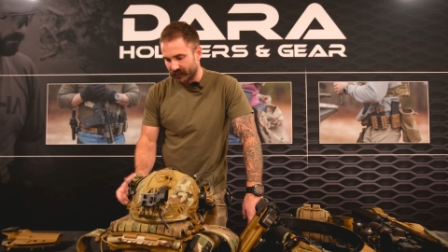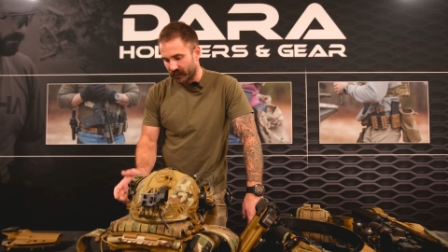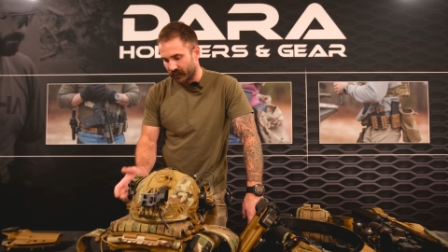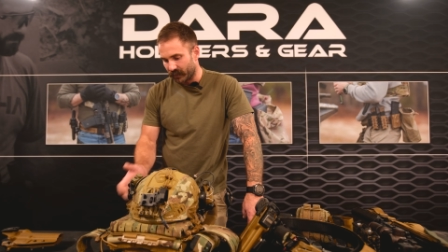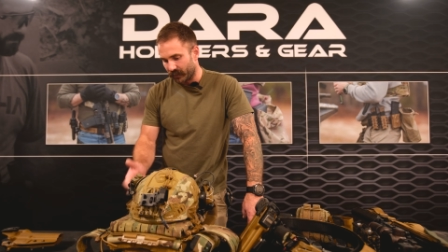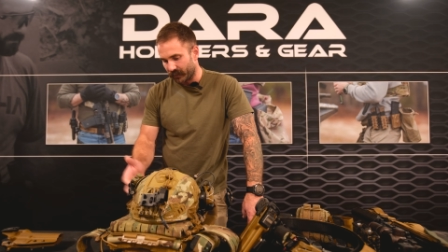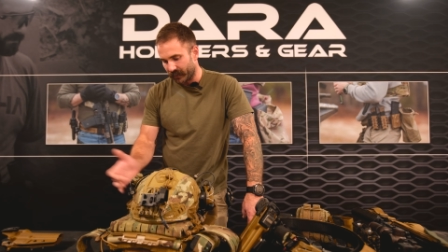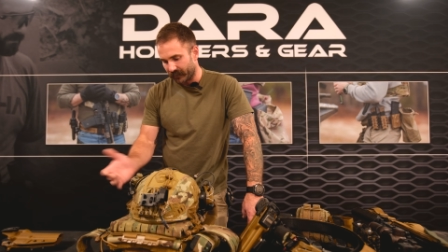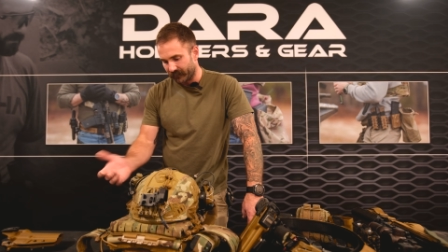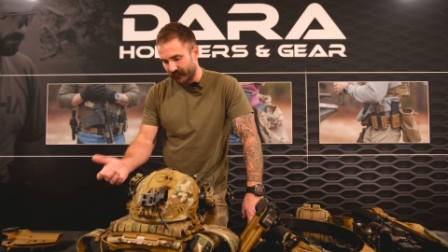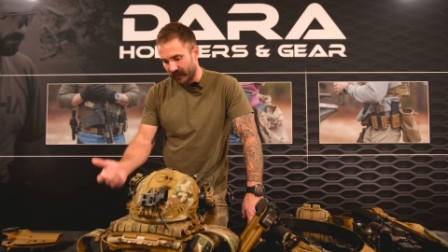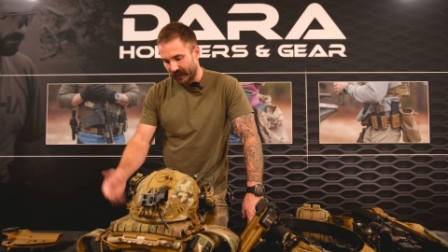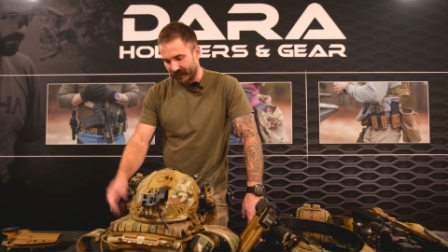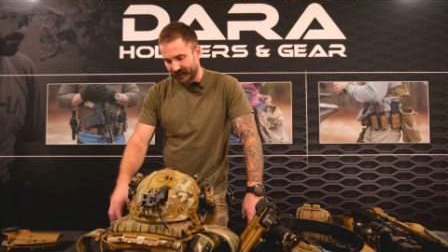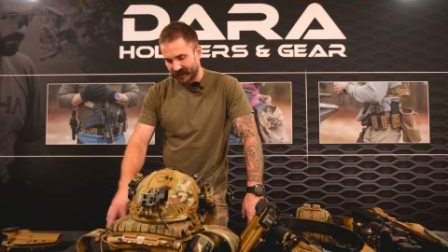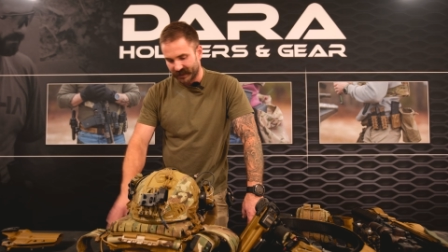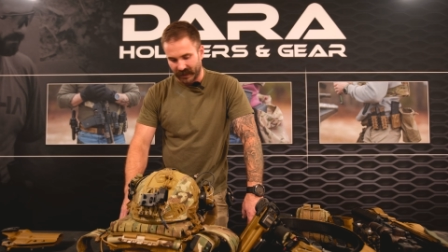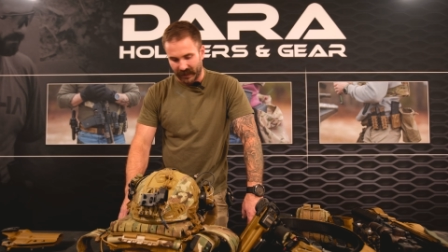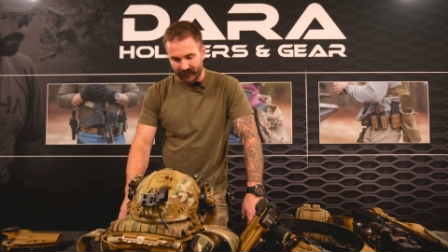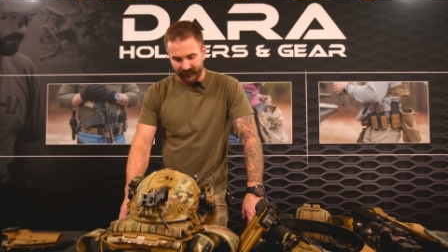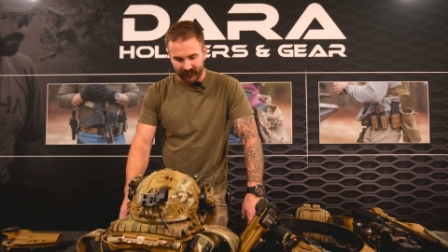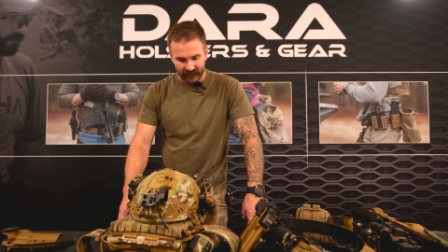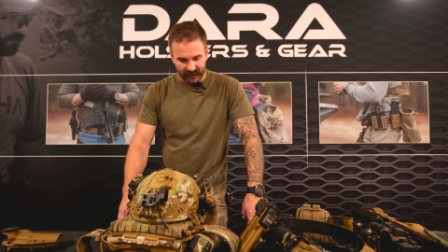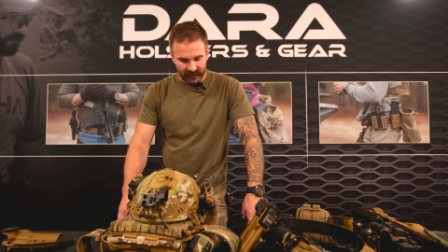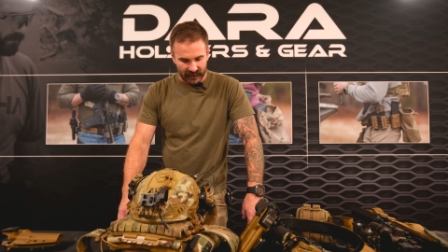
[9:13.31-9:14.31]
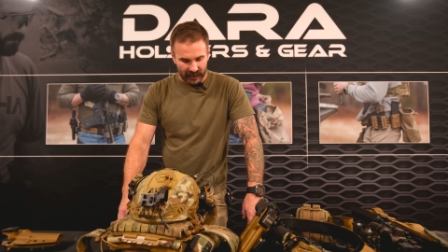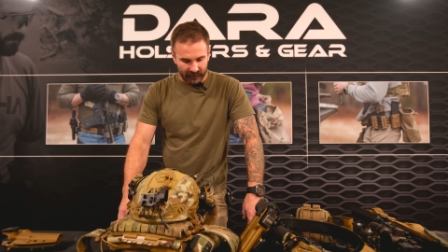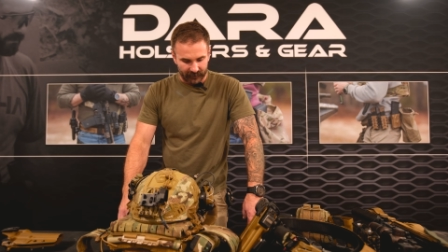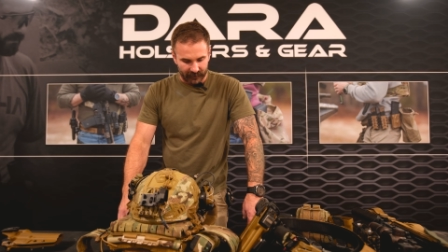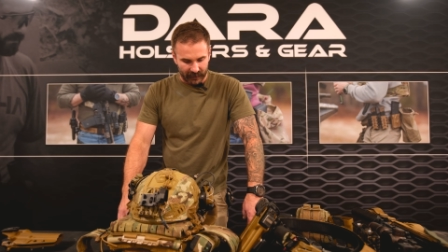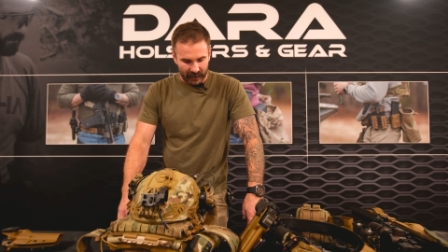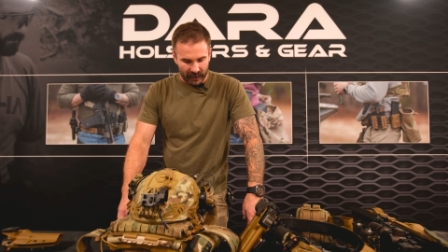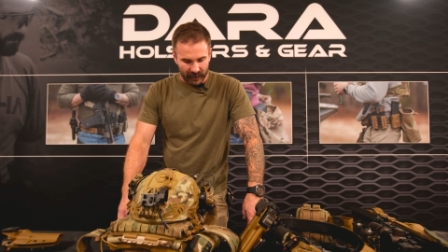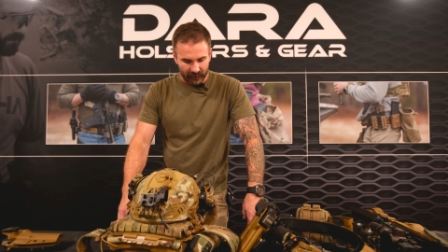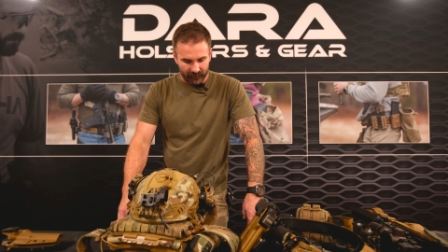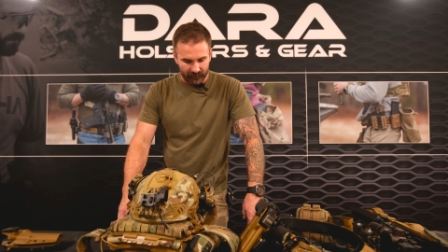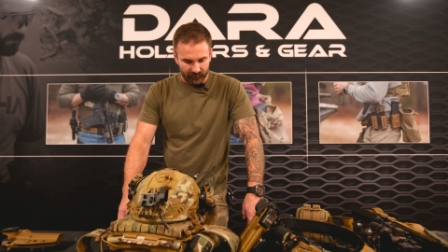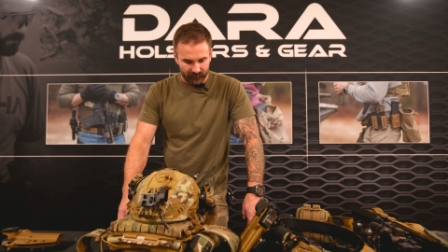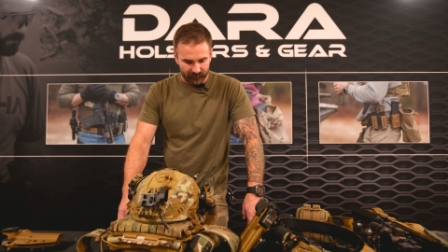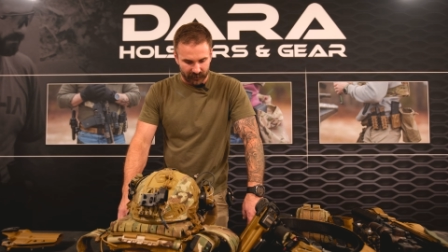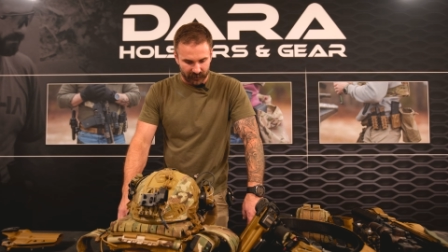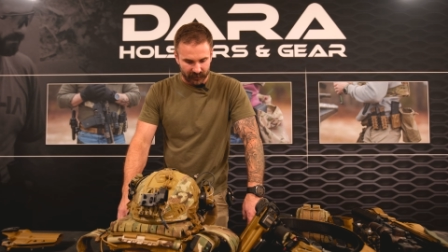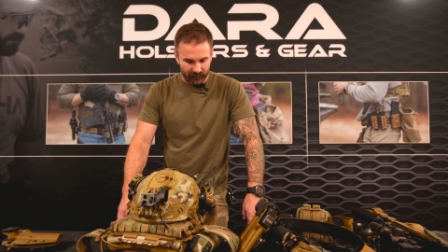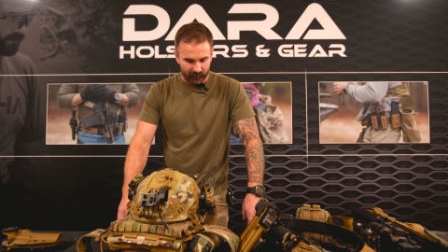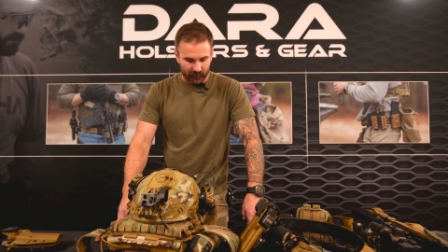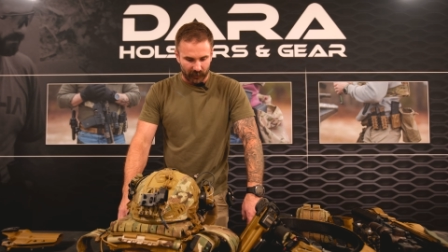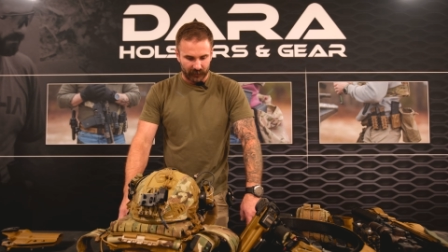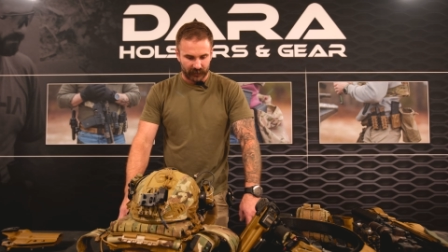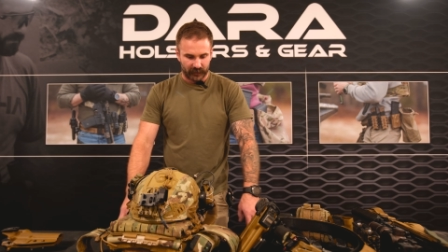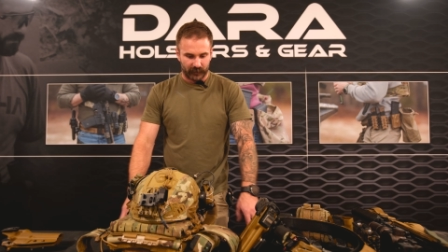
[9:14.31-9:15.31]
I know they've got 7s out now. Those are
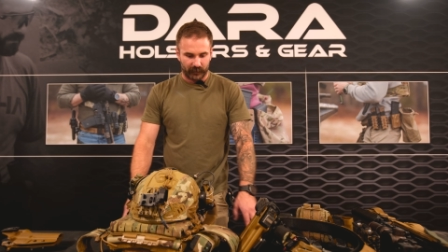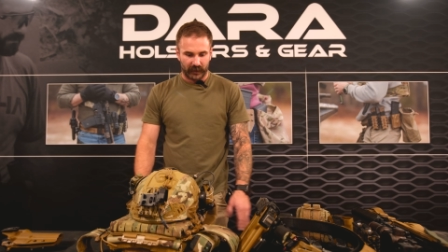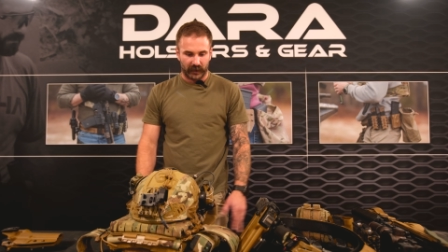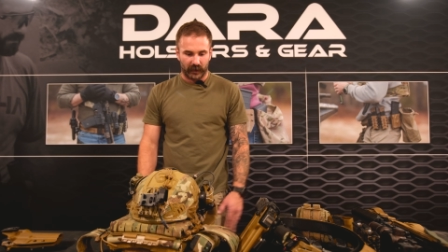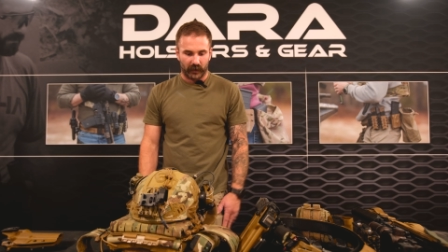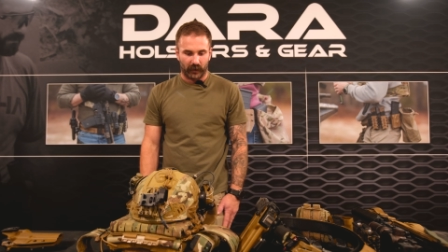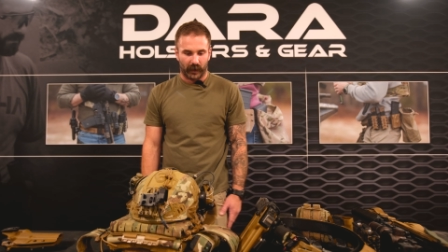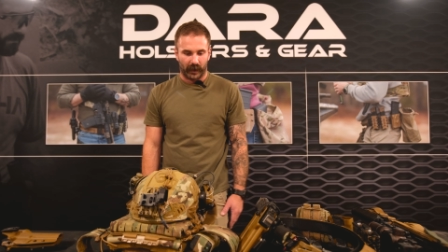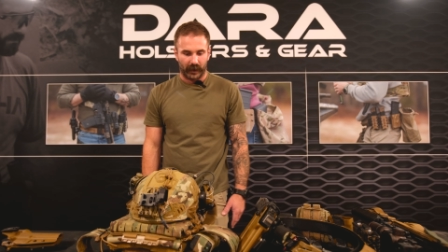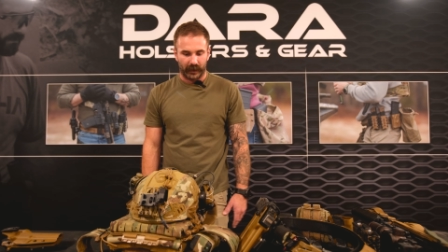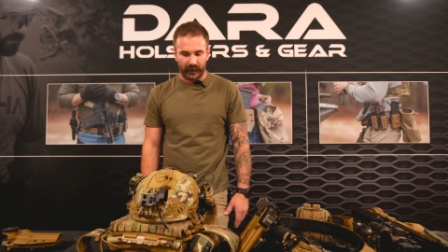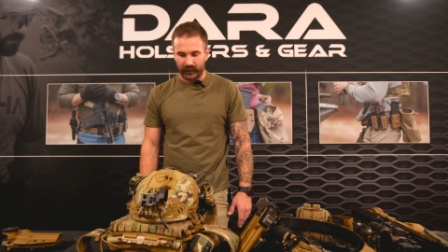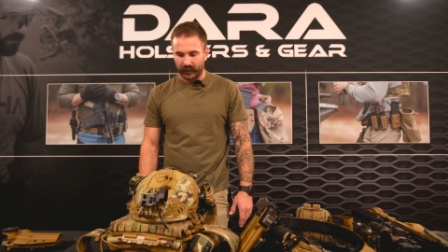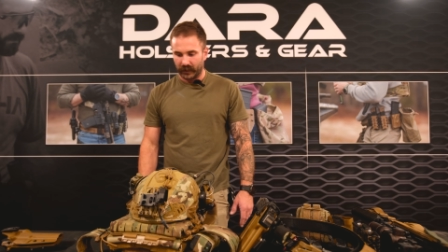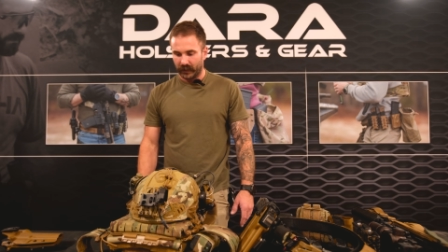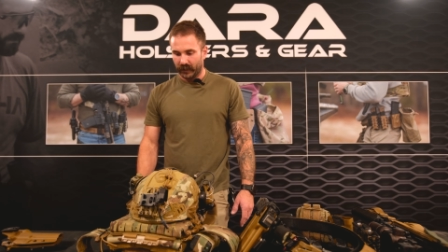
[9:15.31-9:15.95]
supposed to be great.